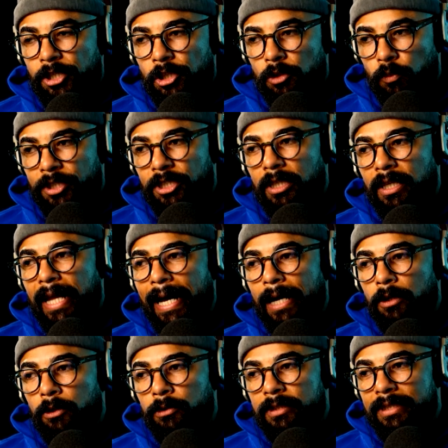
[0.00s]
which
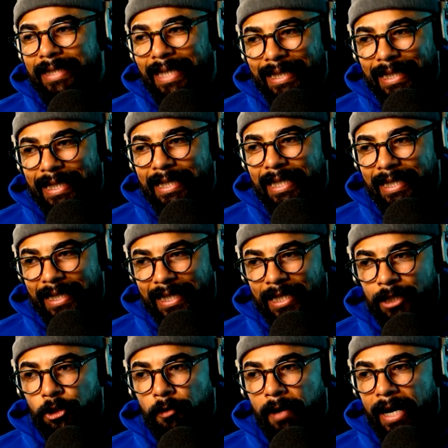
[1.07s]
allows telekinetic
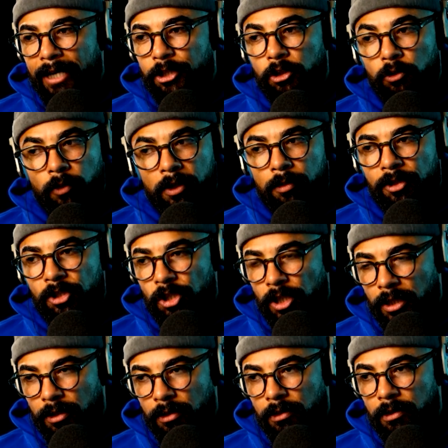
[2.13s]
interaction with
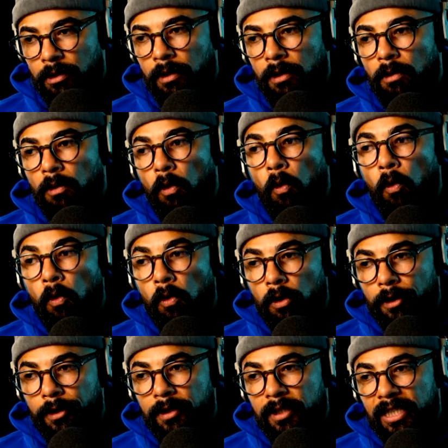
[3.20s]
machines,
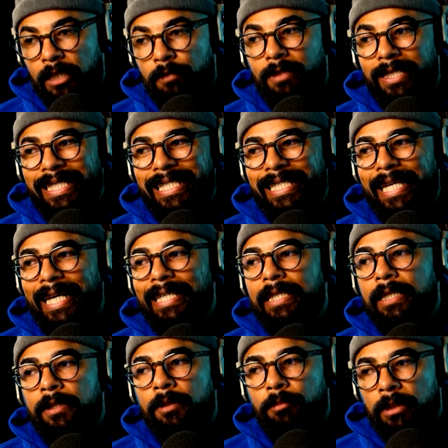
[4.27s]
or even a
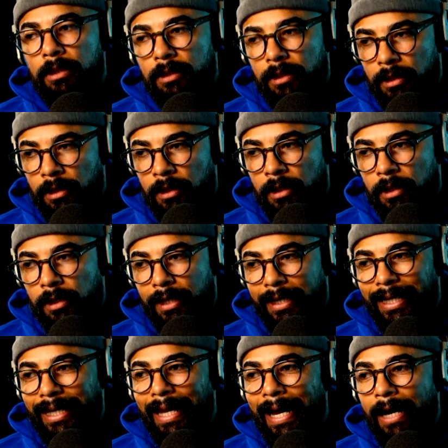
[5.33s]
psychic ability that
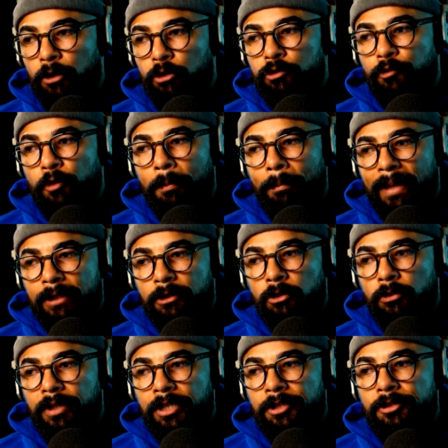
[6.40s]
allows for
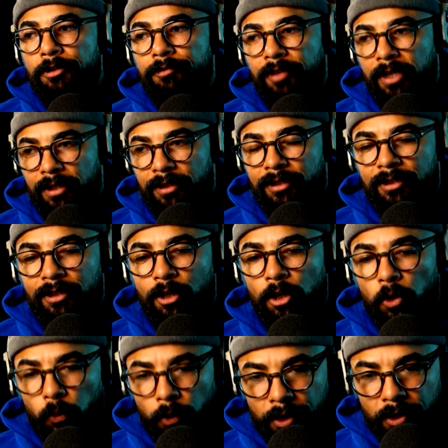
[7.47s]
mental interface
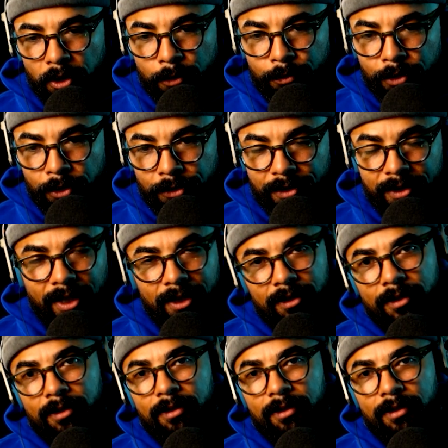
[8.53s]
with computer data.